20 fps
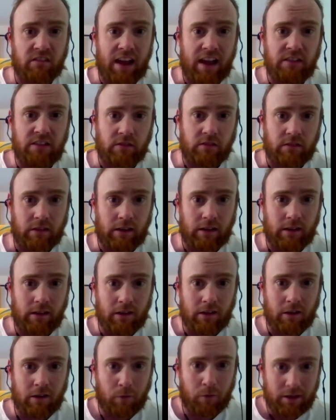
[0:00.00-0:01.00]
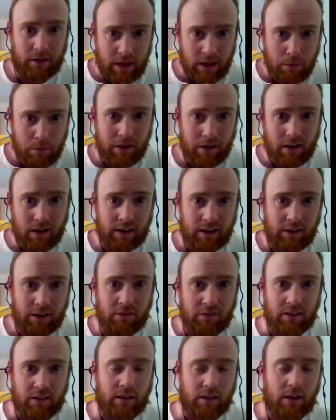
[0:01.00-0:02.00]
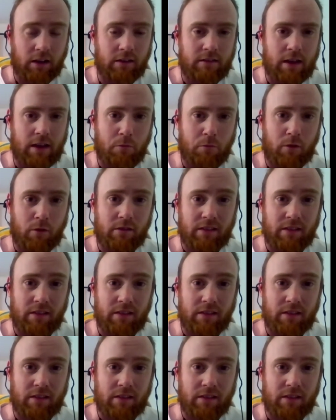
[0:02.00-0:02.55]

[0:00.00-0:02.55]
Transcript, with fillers: agency. We typically use it in the contemporary